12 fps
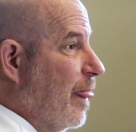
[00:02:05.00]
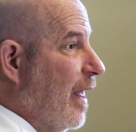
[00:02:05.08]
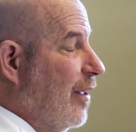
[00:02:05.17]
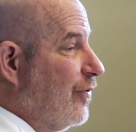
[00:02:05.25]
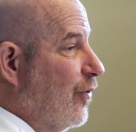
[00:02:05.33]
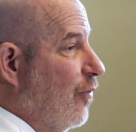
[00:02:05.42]

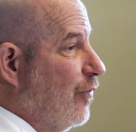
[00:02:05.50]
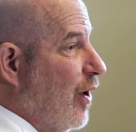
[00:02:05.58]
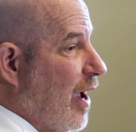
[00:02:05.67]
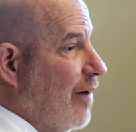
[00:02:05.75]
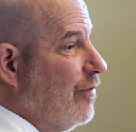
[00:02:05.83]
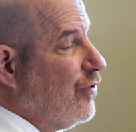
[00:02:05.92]
And so if you
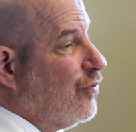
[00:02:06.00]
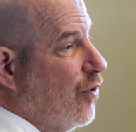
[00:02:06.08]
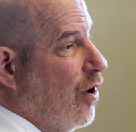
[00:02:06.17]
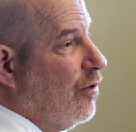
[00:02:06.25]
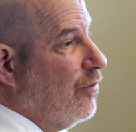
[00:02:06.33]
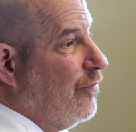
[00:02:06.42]
have a
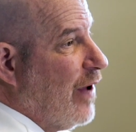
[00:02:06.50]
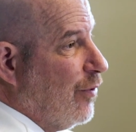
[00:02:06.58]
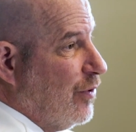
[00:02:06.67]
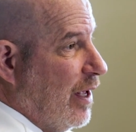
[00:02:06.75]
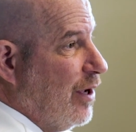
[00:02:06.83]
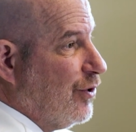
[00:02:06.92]
strong
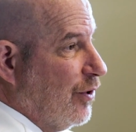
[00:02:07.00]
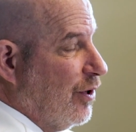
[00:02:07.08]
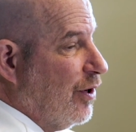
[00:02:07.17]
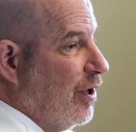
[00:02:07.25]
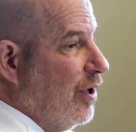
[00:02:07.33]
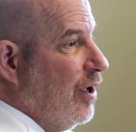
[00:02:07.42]

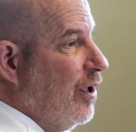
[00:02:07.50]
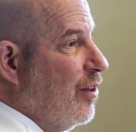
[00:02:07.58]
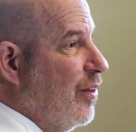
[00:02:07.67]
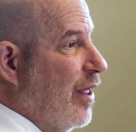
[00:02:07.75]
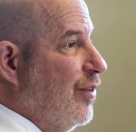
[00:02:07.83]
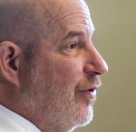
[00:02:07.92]
foundation,
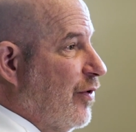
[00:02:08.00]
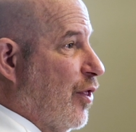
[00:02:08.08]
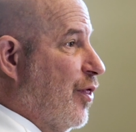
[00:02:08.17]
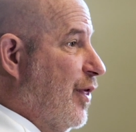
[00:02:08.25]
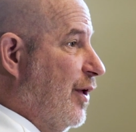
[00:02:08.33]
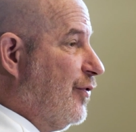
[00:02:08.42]
then these other
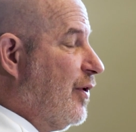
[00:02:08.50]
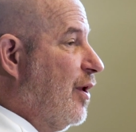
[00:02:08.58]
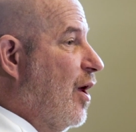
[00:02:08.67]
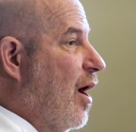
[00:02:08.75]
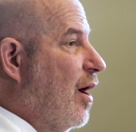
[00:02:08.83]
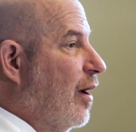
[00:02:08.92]
things can
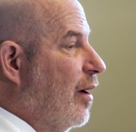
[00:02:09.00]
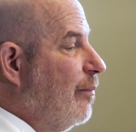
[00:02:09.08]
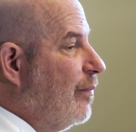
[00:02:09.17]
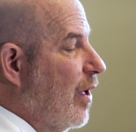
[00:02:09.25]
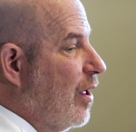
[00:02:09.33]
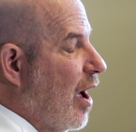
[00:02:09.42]

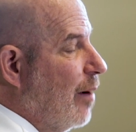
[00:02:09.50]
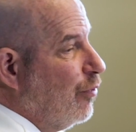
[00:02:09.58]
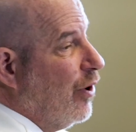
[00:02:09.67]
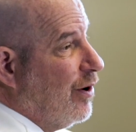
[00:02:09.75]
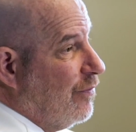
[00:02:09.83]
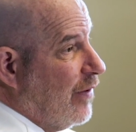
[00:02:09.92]

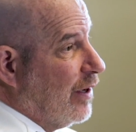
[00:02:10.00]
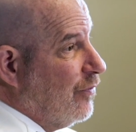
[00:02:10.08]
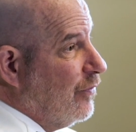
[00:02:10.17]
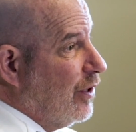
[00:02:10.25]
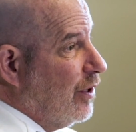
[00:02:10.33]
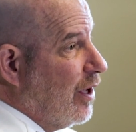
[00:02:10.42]
operate
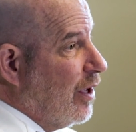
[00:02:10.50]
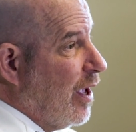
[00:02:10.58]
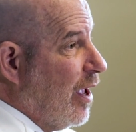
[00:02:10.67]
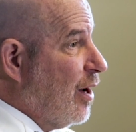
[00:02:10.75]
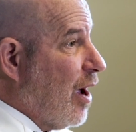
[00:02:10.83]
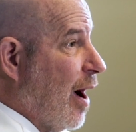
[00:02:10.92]
effectively
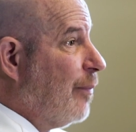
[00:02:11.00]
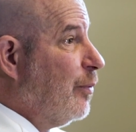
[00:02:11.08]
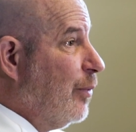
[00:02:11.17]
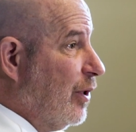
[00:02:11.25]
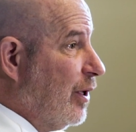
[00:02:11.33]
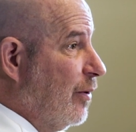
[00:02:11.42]
and
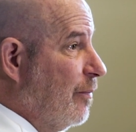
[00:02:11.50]
optimally.